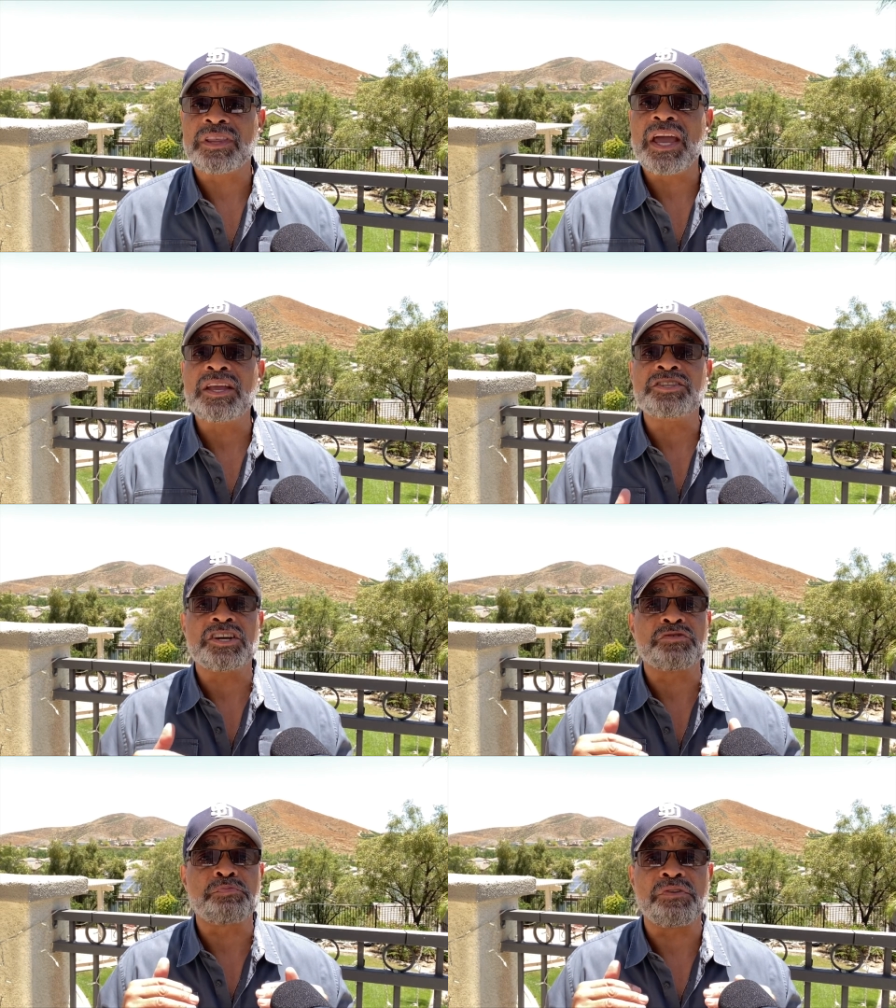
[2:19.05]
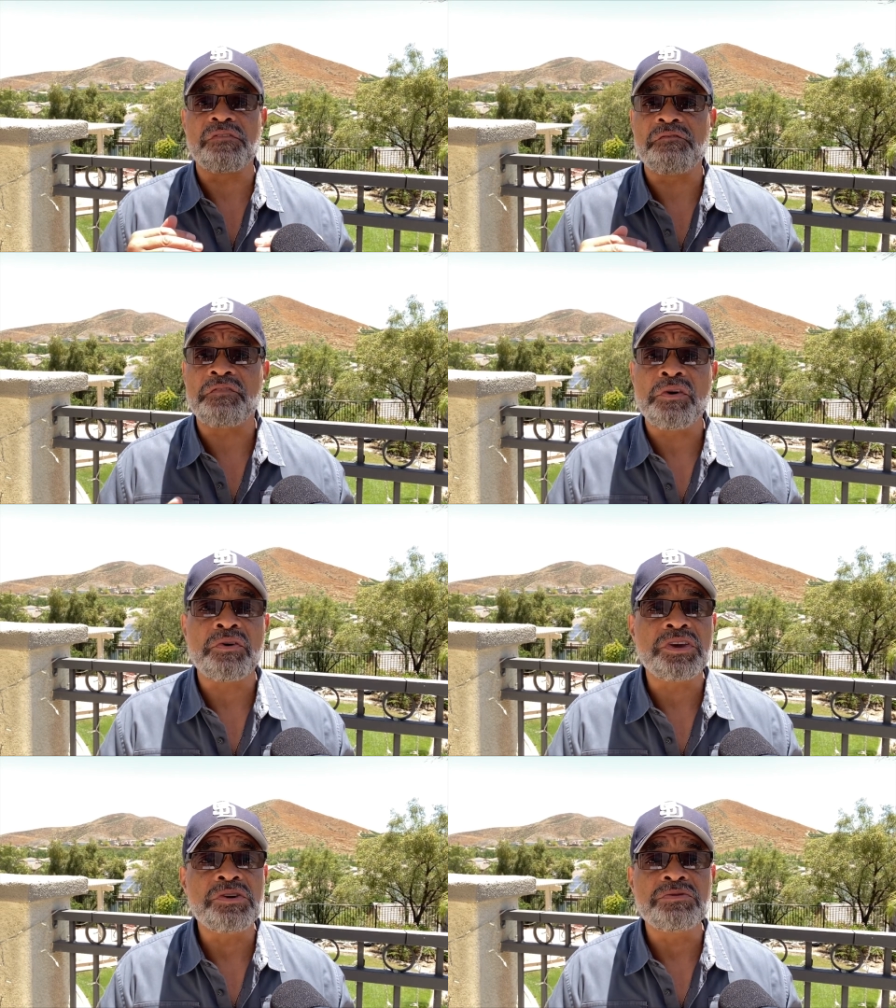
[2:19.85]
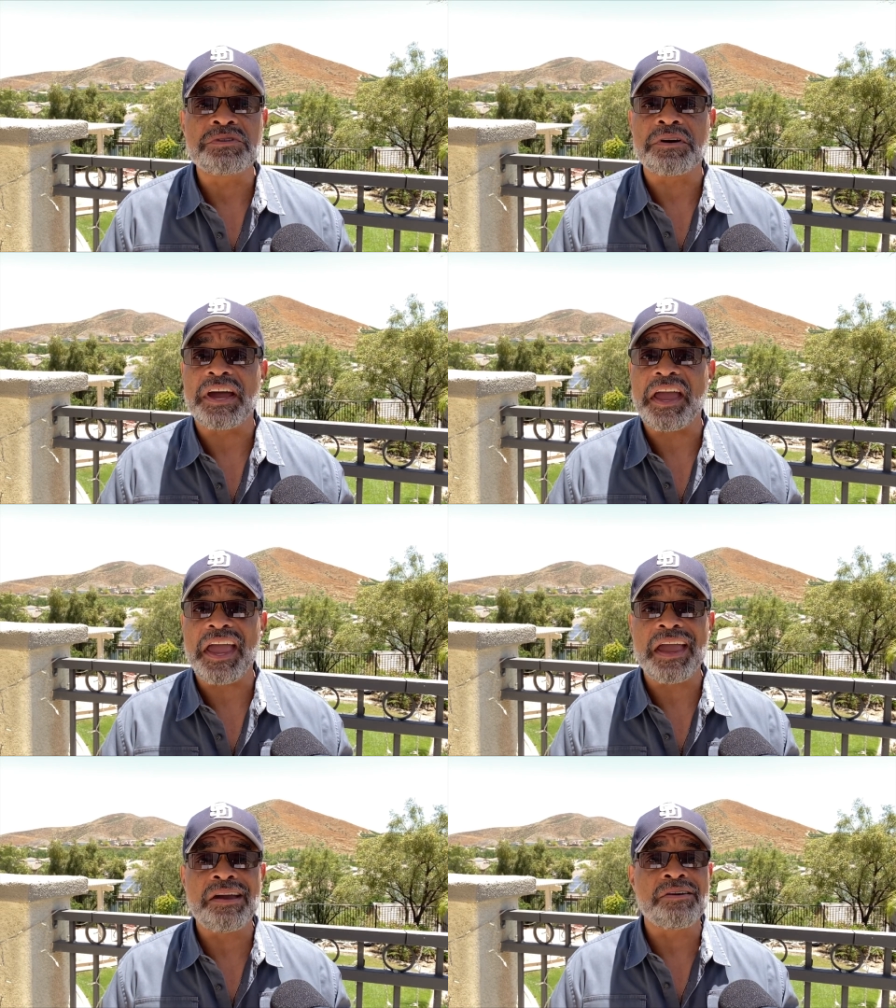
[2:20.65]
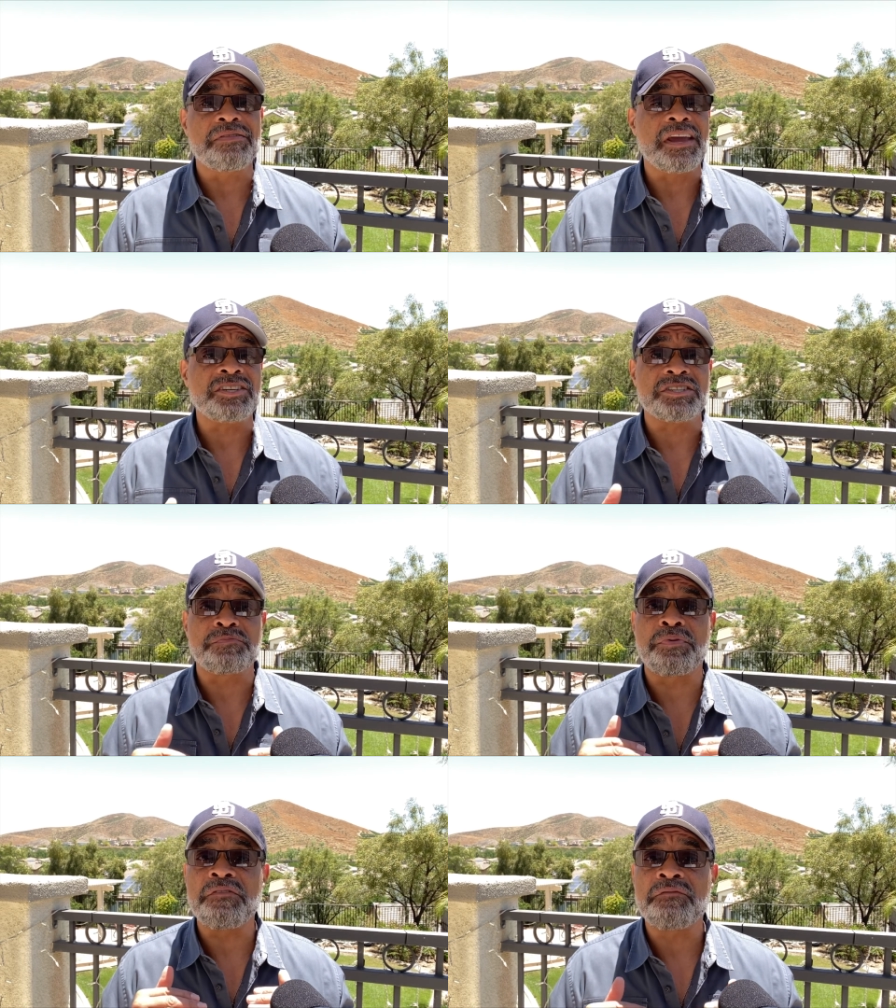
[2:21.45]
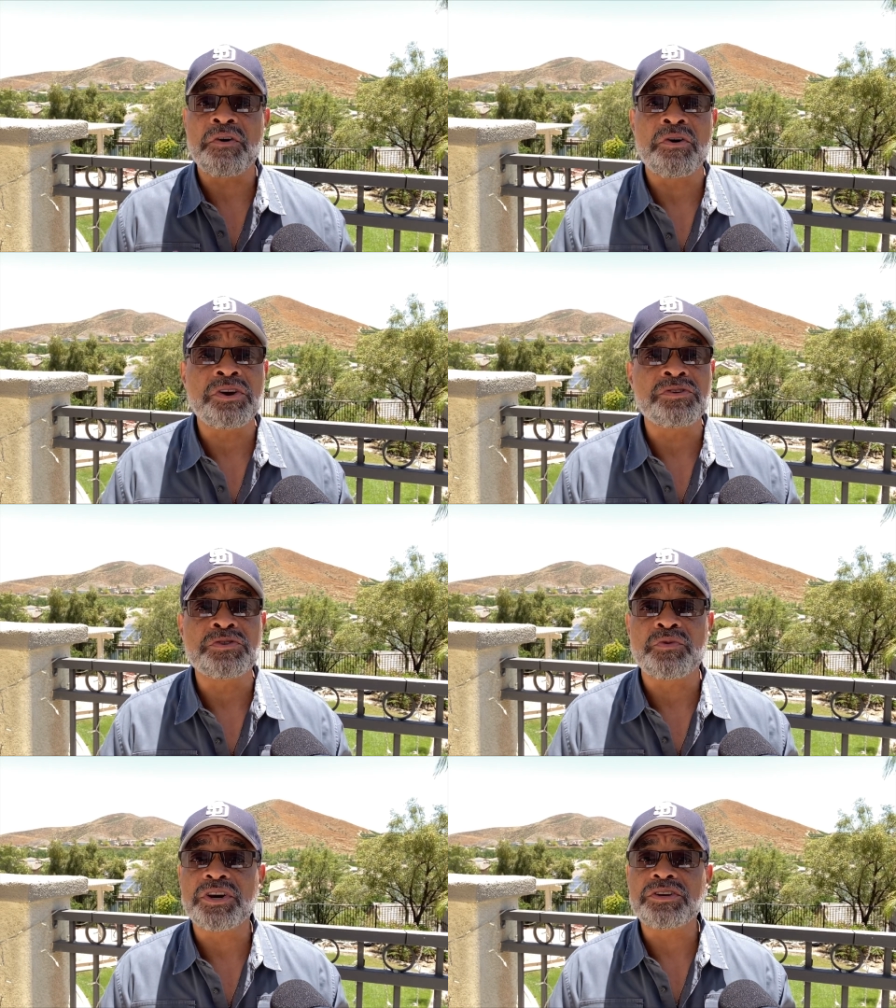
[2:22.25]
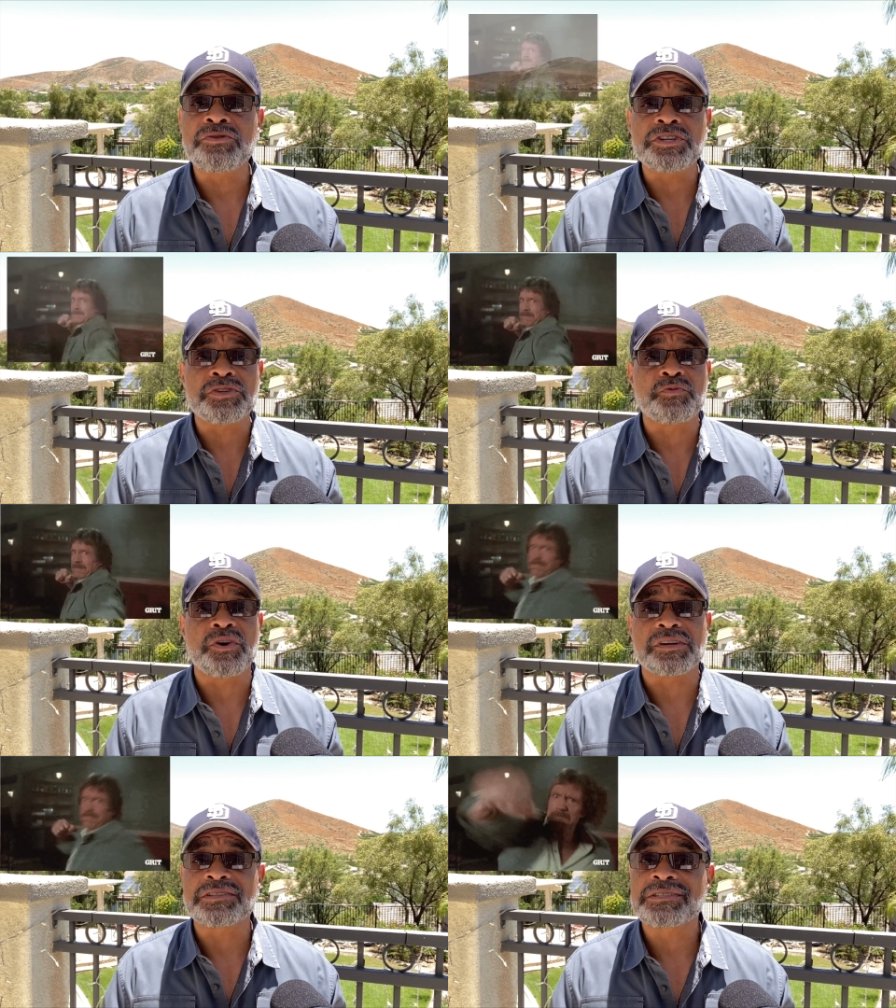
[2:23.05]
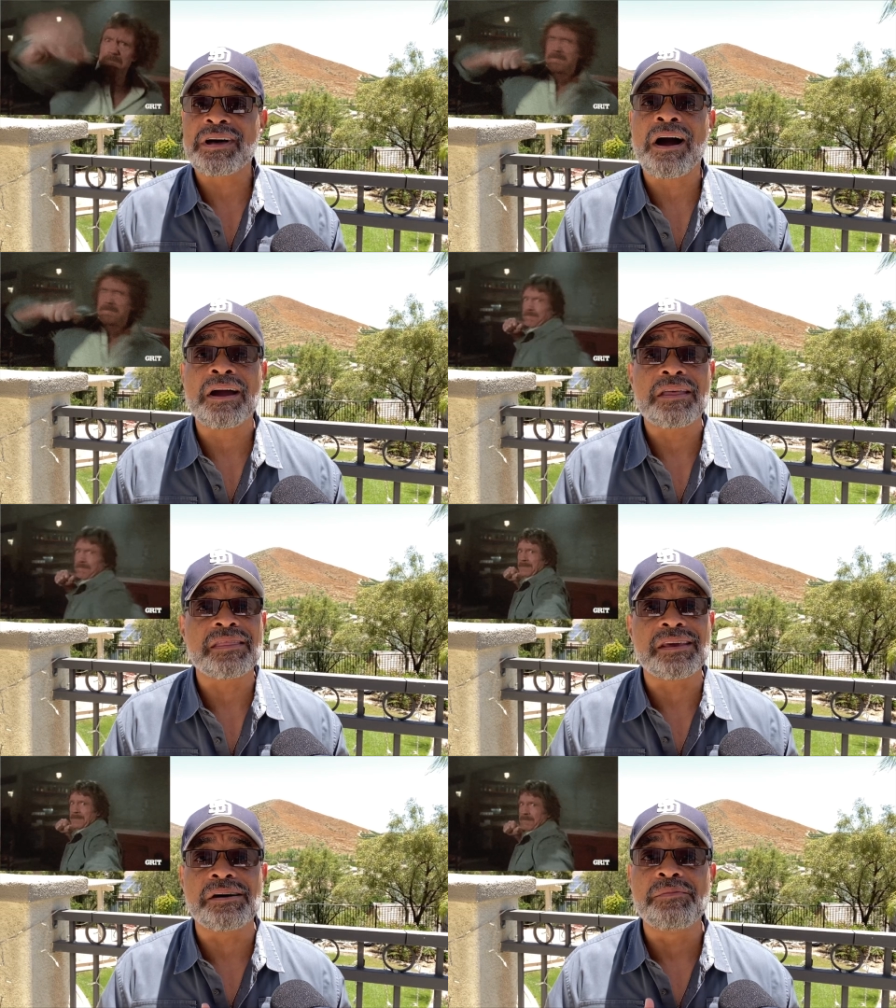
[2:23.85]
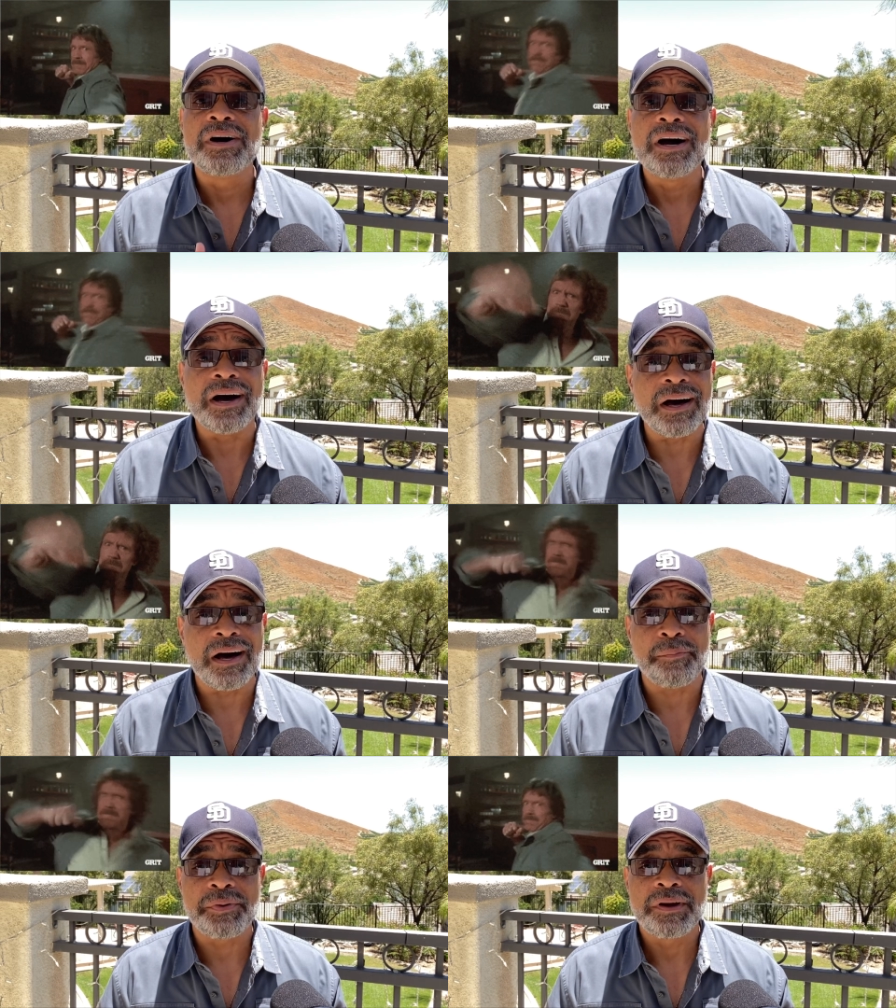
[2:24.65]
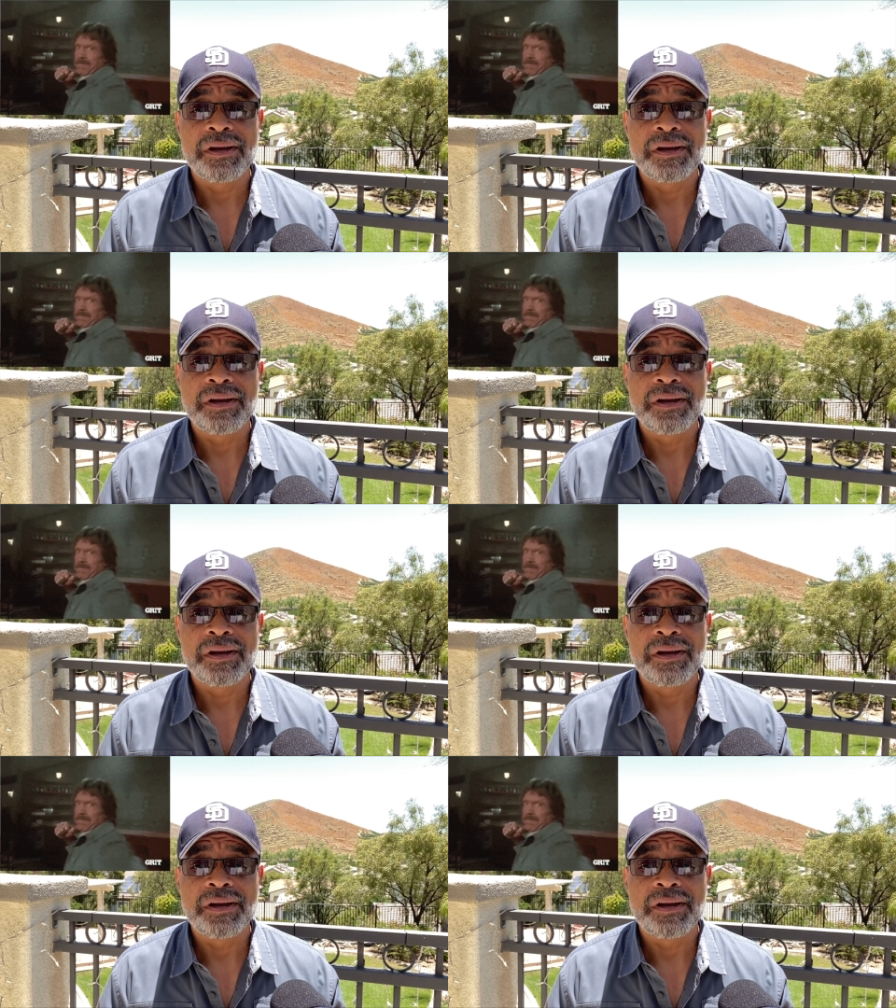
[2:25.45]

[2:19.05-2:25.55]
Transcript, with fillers: They just provoke you to anger. They just provoke you to where you just want to sock them up.